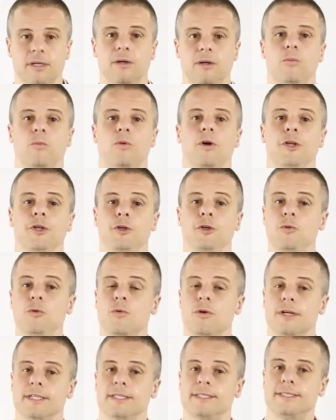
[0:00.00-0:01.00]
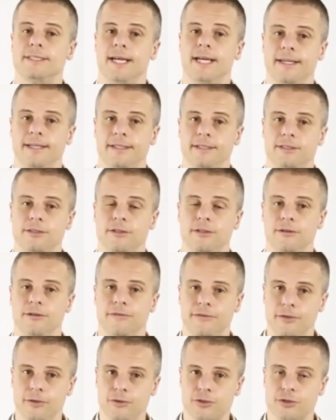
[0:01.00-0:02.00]
what you want to set into their
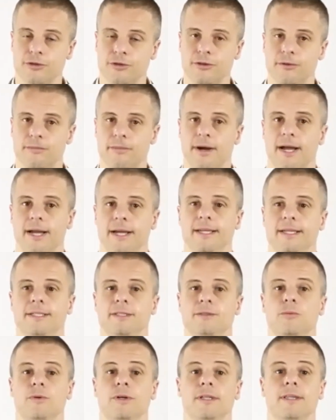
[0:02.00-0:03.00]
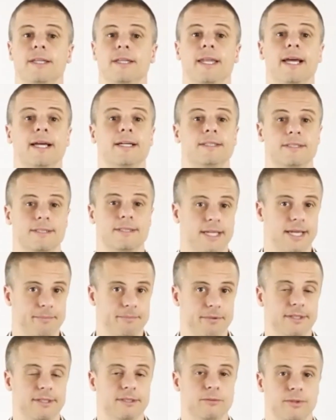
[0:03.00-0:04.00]
future in their mind is what the next step
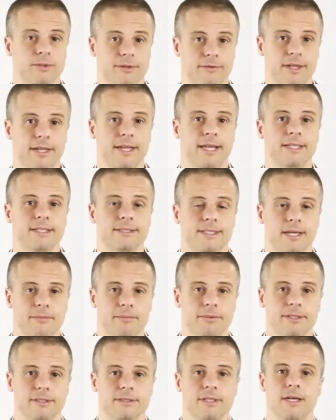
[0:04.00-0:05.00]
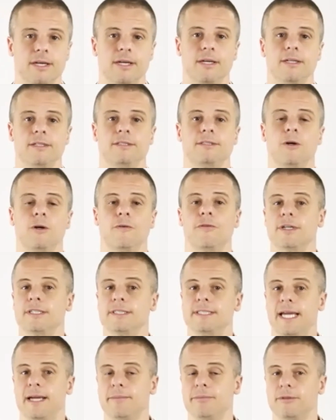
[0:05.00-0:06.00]
is, whatever that next step is. So for
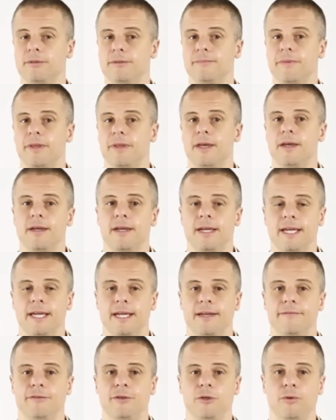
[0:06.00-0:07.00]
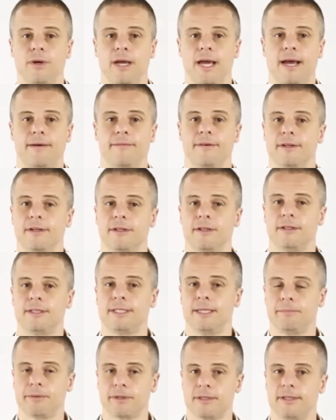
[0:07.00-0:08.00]
example, if you have
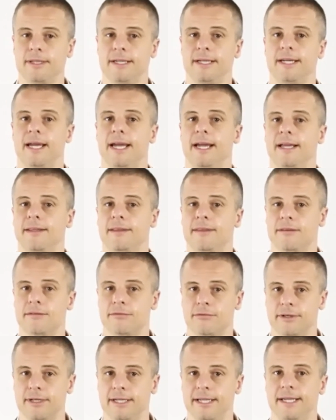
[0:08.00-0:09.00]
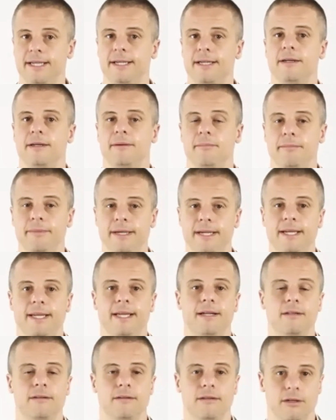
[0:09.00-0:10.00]
typically a
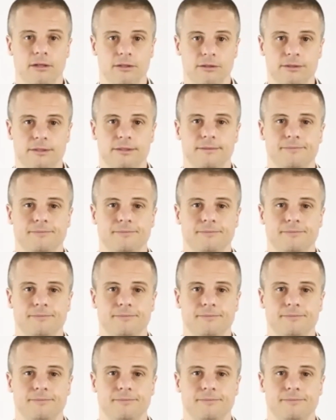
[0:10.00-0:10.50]
3-meeting close,